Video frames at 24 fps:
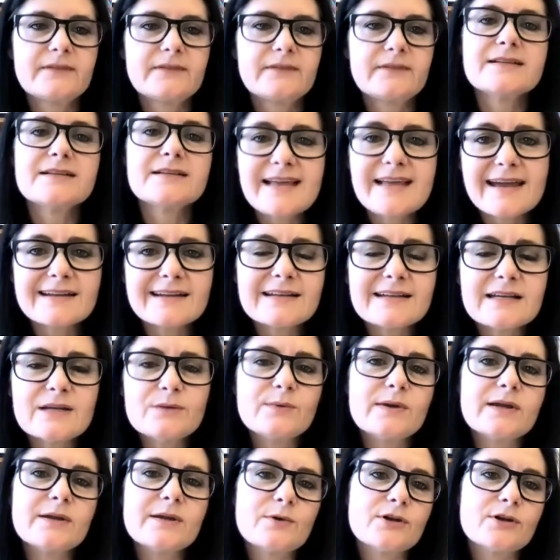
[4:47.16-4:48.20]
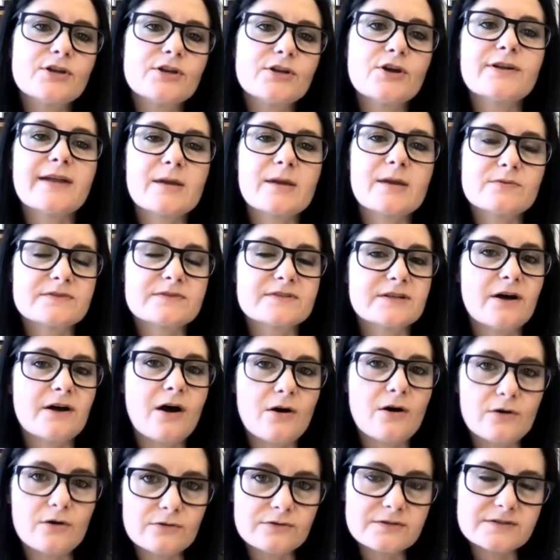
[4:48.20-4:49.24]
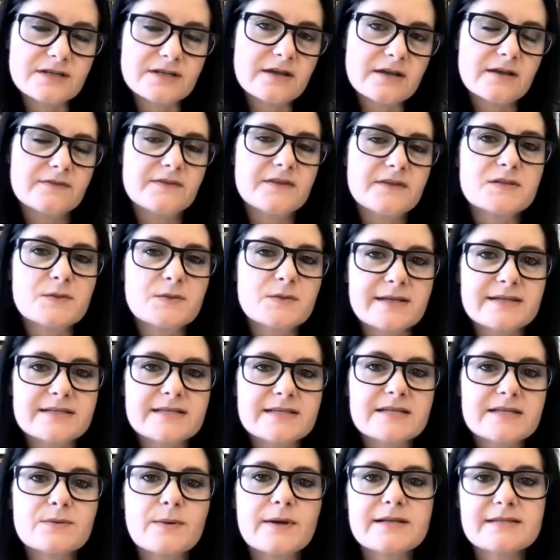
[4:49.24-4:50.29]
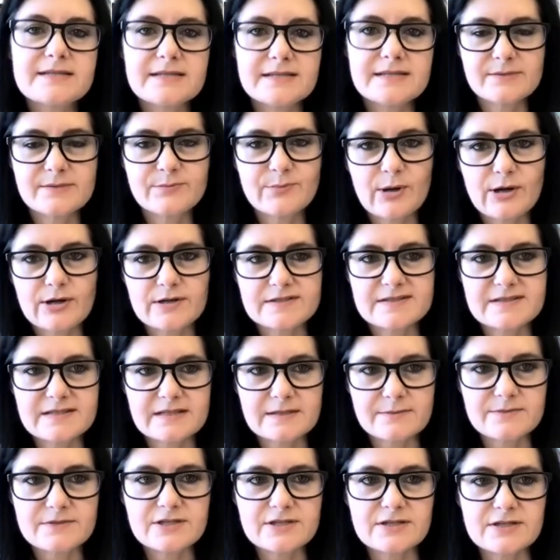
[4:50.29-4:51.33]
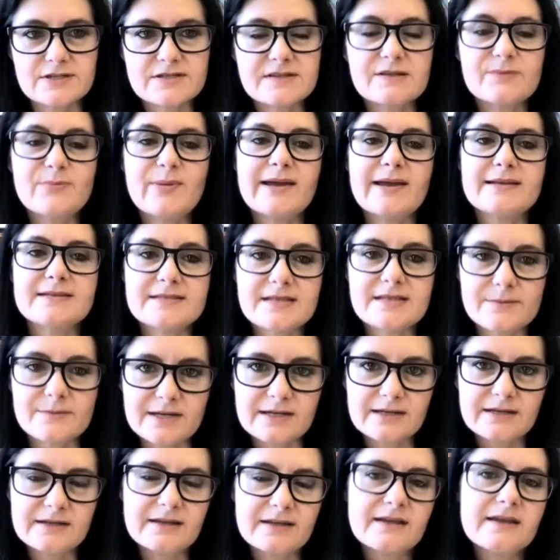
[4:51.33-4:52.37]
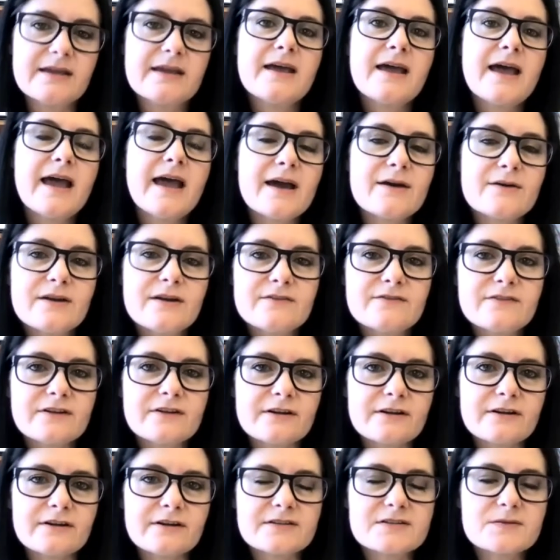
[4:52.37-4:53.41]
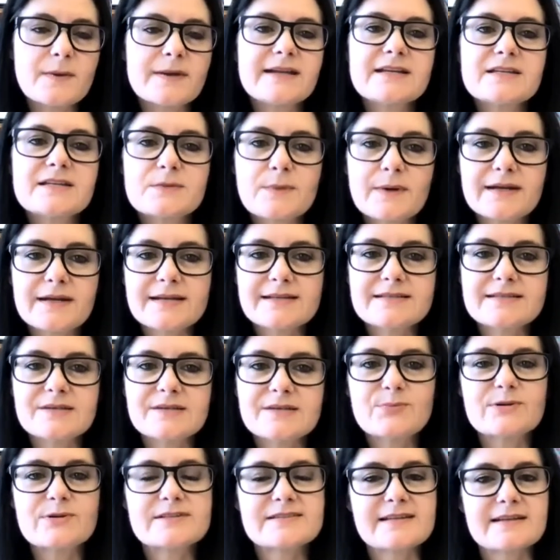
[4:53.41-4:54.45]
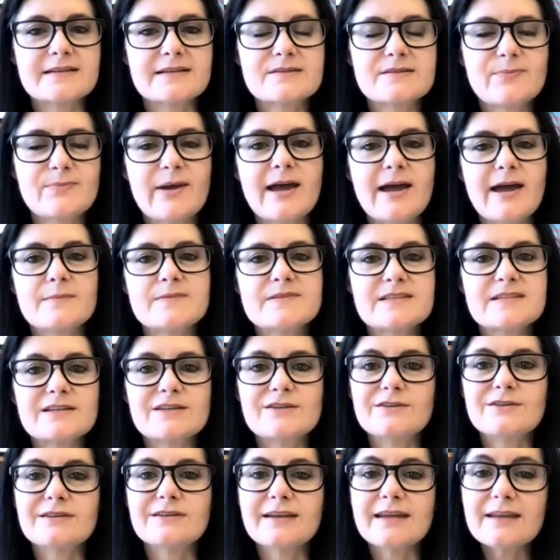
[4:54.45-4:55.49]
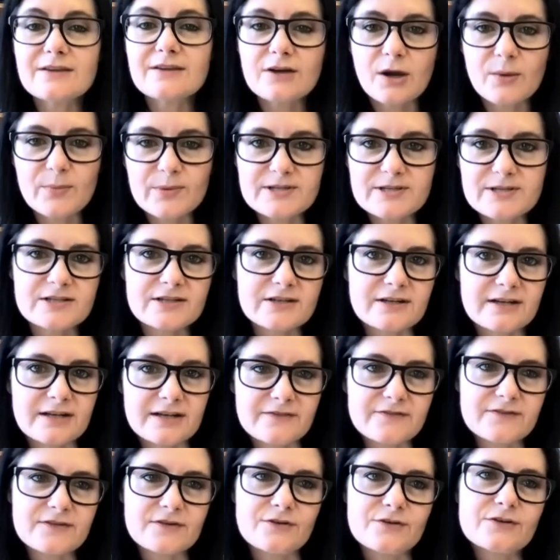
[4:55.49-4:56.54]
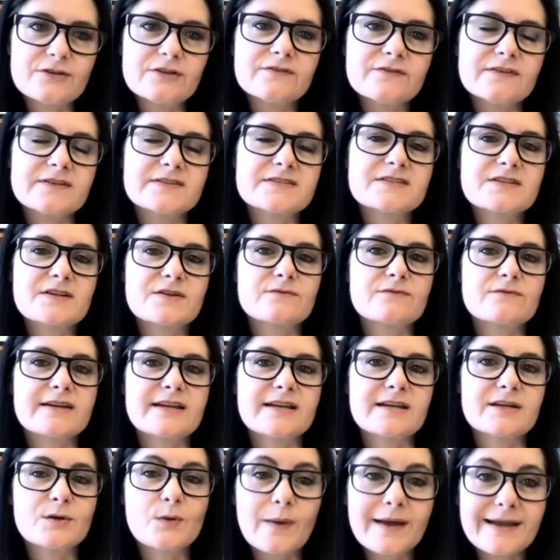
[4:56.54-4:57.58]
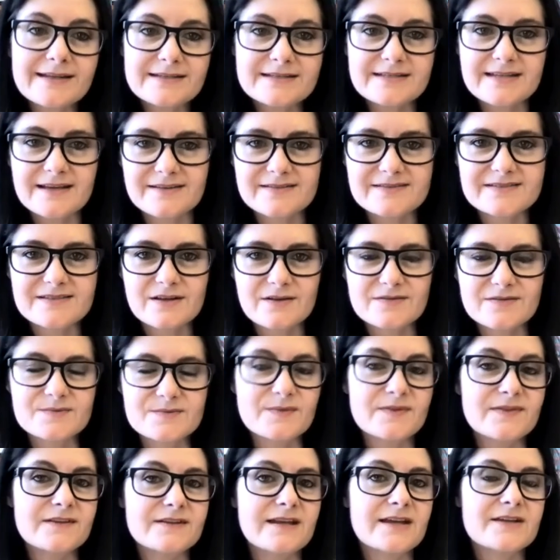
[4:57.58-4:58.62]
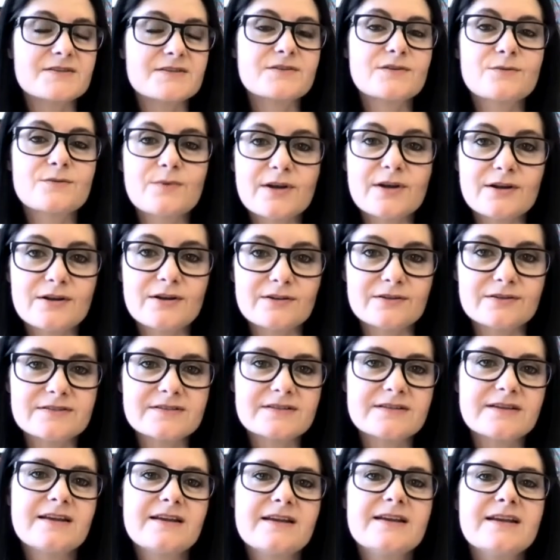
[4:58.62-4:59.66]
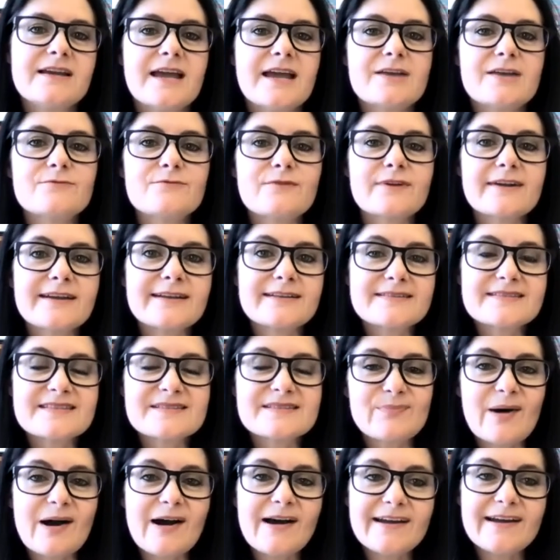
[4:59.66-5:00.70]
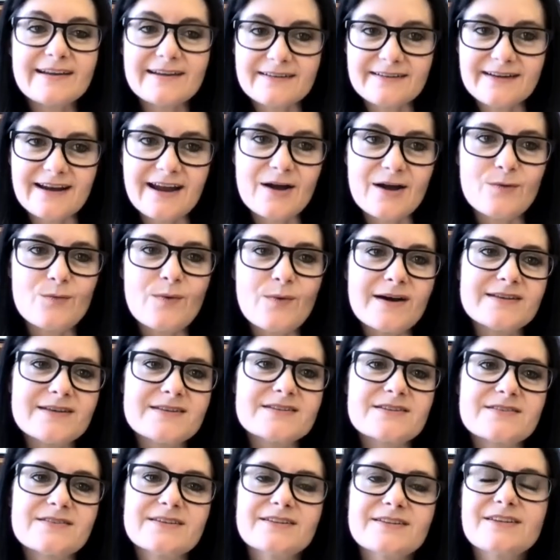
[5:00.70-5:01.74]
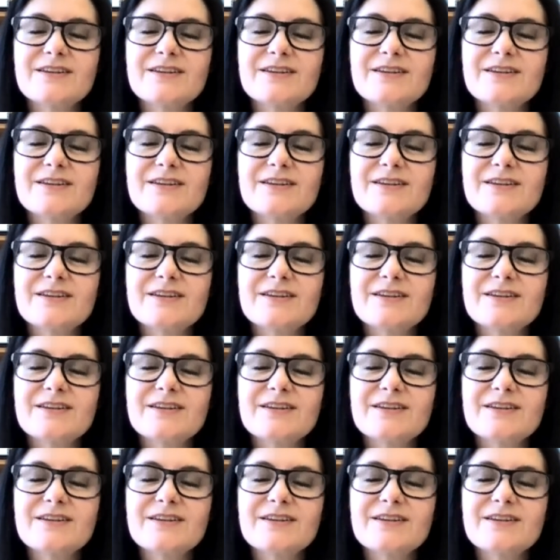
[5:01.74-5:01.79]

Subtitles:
Sadly, we were not able to hold the 2020 symposium due to the pandemic. However, 2020 did present perhaps a unique opportunity for all of us to reacquaint ourselves with the natural world and re-inspire our wonder and